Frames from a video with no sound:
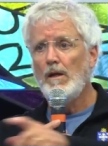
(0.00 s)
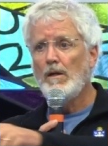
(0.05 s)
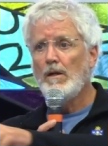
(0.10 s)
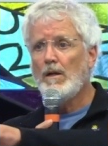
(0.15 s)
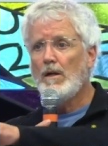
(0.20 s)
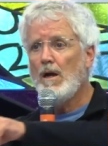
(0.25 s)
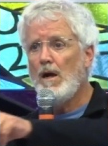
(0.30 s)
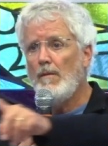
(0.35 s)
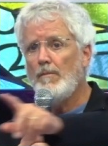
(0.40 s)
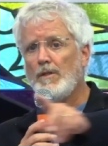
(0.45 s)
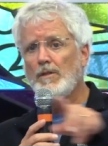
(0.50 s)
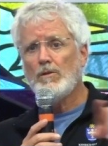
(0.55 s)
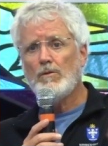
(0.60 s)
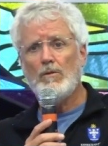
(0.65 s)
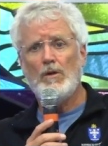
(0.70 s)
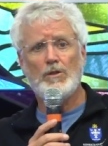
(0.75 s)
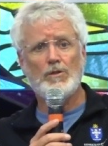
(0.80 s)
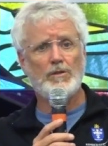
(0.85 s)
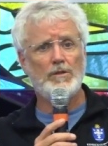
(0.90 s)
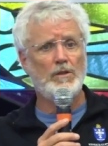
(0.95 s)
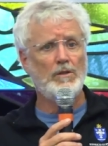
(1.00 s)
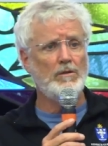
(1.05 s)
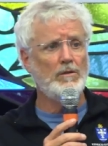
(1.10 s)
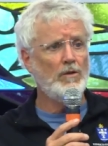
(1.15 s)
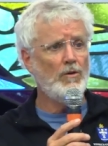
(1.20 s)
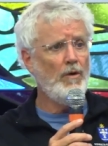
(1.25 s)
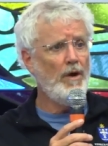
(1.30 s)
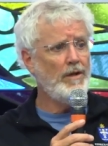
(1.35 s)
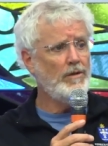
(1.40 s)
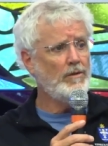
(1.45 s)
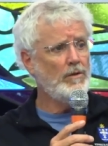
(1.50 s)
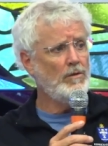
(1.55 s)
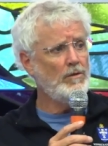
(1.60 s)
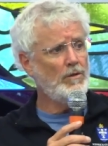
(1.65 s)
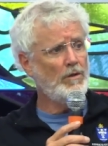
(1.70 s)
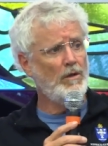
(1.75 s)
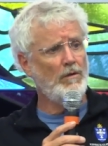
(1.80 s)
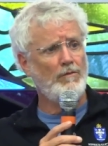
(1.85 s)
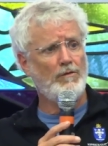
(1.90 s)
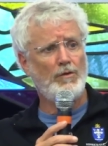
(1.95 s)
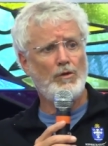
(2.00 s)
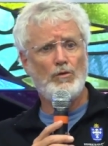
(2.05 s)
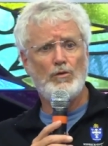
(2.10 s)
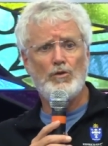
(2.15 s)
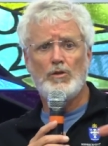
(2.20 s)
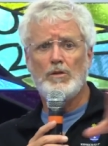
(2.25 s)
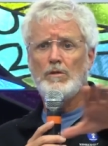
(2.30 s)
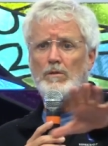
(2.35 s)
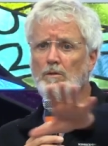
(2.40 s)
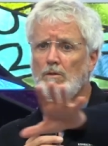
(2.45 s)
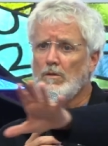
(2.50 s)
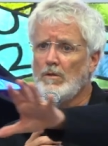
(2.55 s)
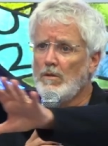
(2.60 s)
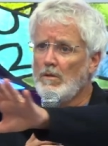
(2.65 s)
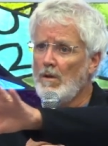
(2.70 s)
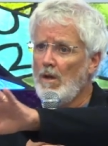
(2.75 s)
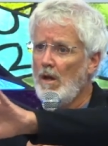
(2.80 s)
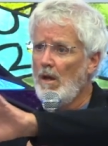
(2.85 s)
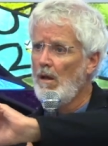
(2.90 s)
Any comments, questions, graces, confusions?